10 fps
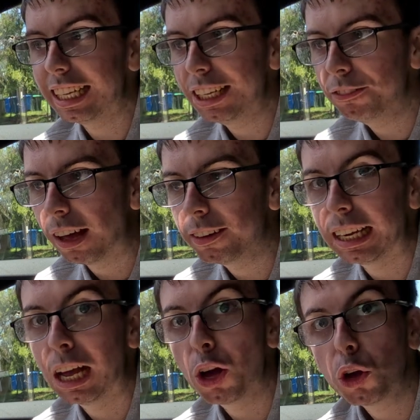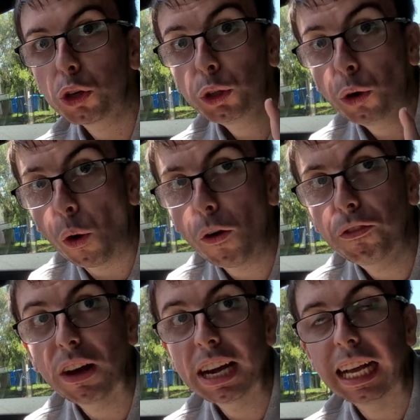evaluate your
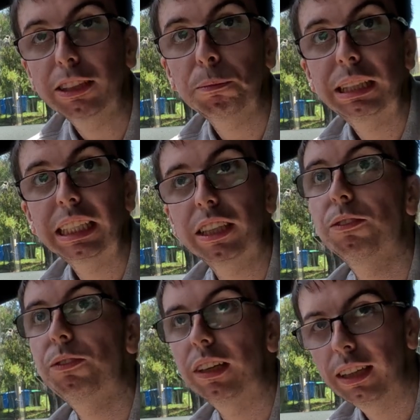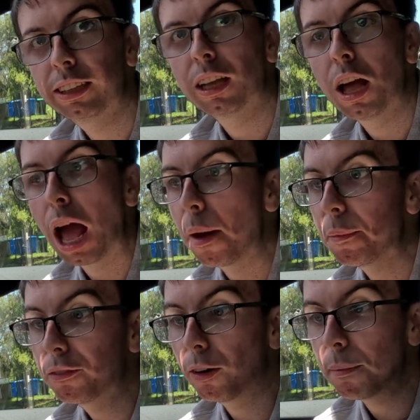financial position first
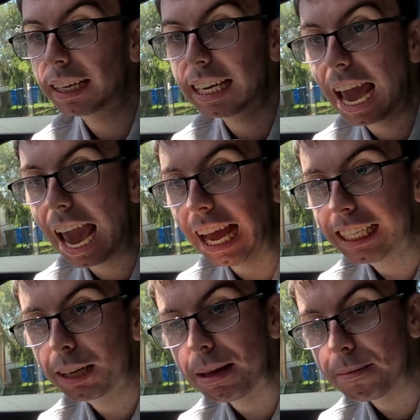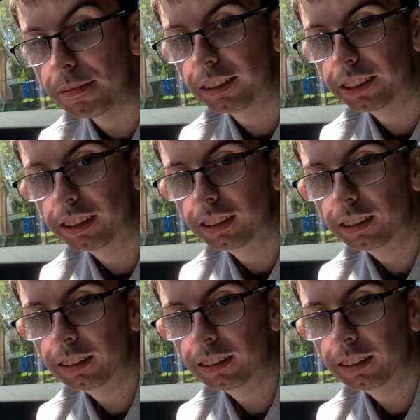before making any commitments.